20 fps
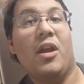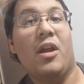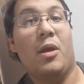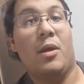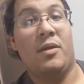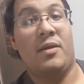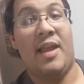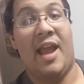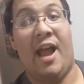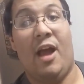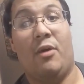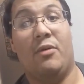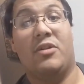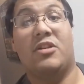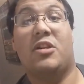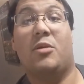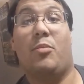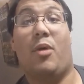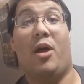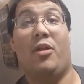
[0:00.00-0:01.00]
Now,
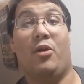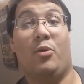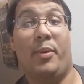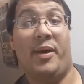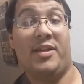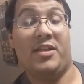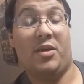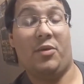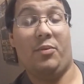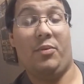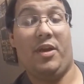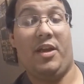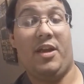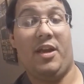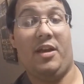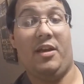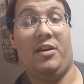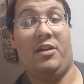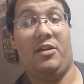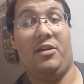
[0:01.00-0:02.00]
some other ways that we
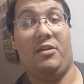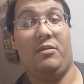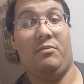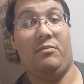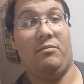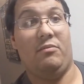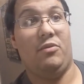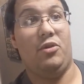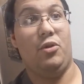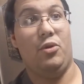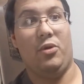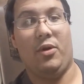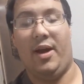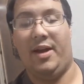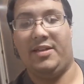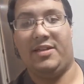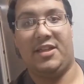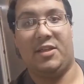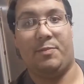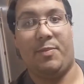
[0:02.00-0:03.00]
can utilize
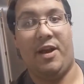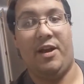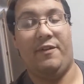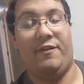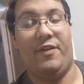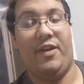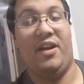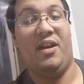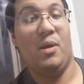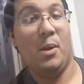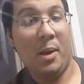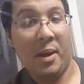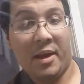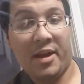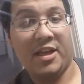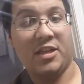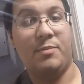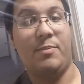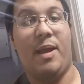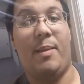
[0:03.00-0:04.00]
this benefit is
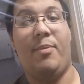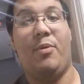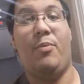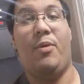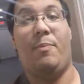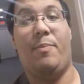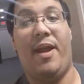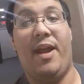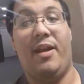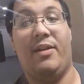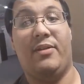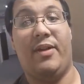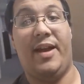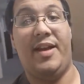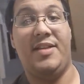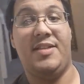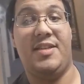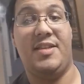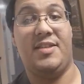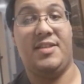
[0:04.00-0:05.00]
maybe we pay a
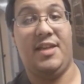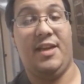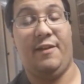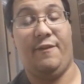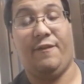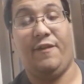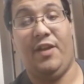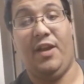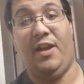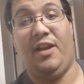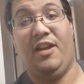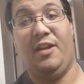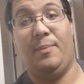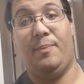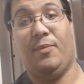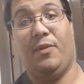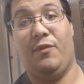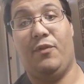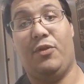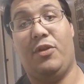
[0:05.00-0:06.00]
licensing fee
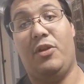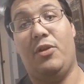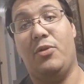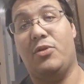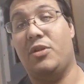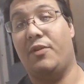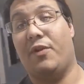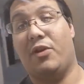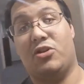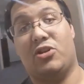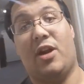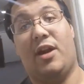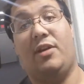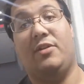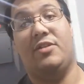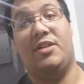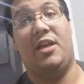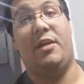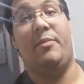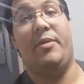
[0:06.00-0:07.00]
for the use of our child's
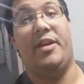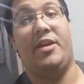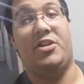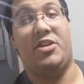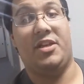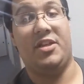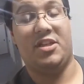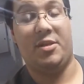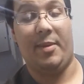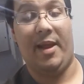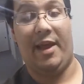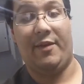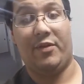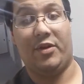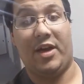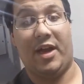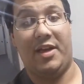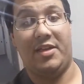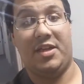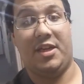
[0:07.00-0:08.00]
image in some
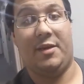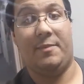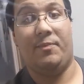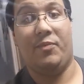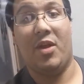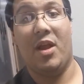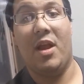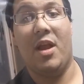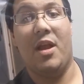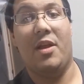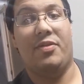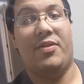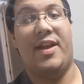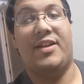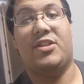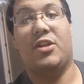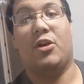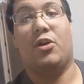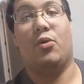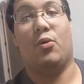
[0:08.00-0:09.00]
advertising. That's a
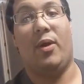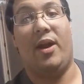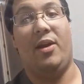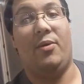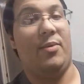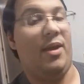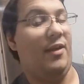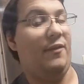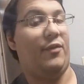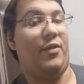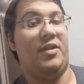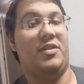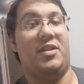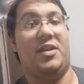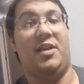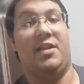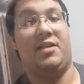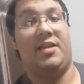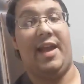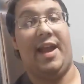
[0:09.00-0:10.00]
great way for us to get a
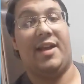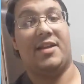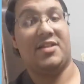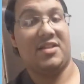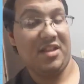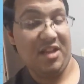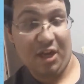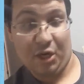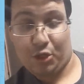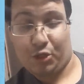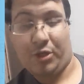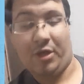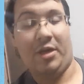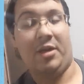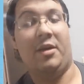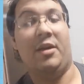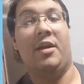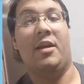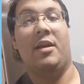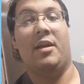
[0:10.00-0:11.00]
tax deduction
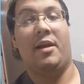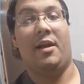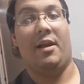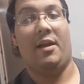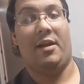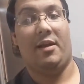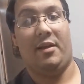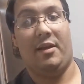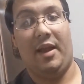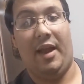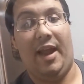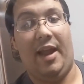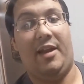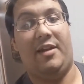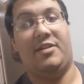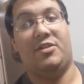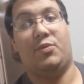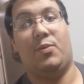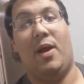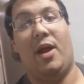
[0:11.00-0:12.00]
as
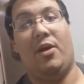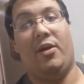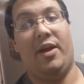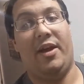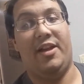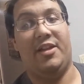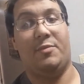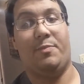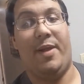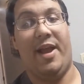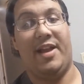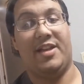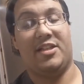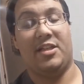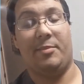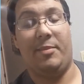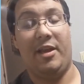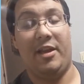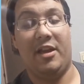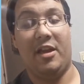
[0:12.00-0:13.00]
well as pass some
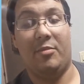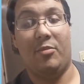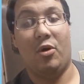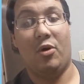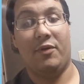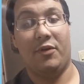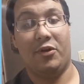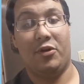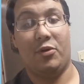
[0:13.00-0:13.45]
income over to our